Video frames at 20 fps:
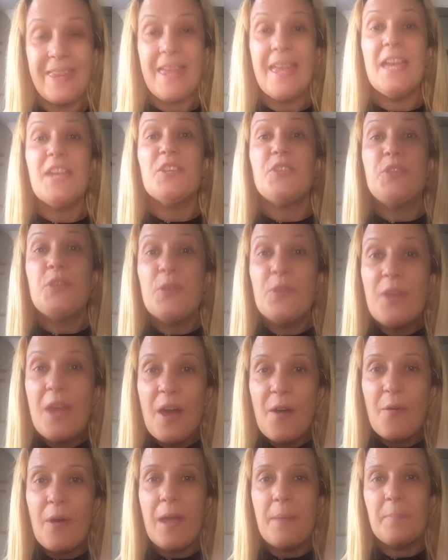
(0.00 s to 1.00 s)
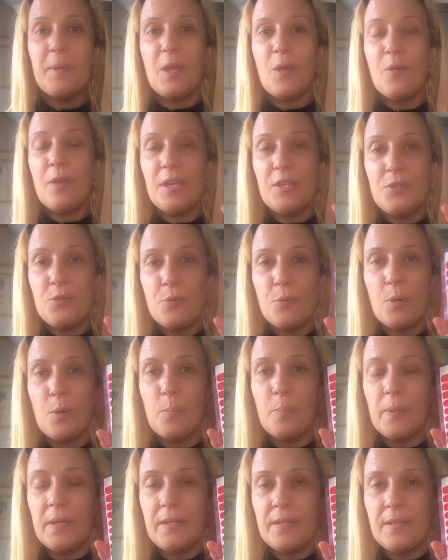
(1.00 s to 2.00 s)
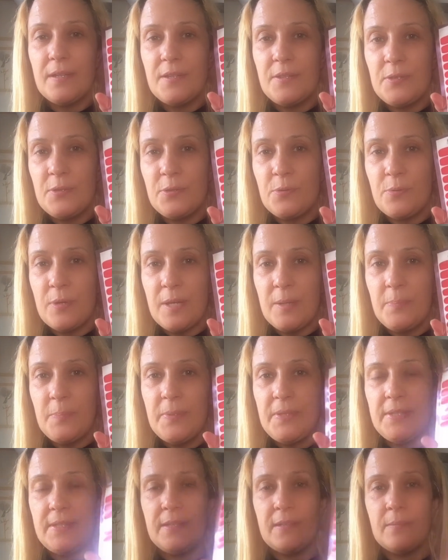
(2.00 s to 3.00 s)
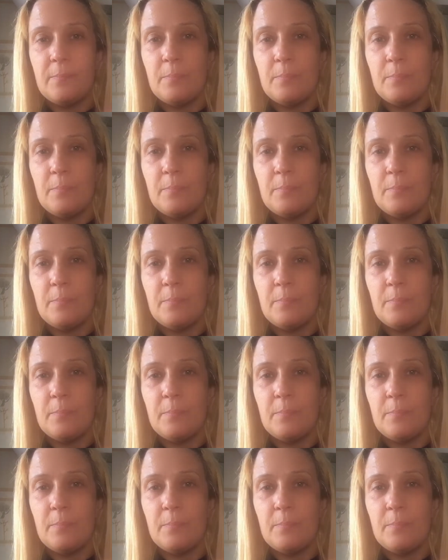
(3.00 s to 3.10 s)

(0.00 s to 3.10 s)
So now I'm going to open the strips.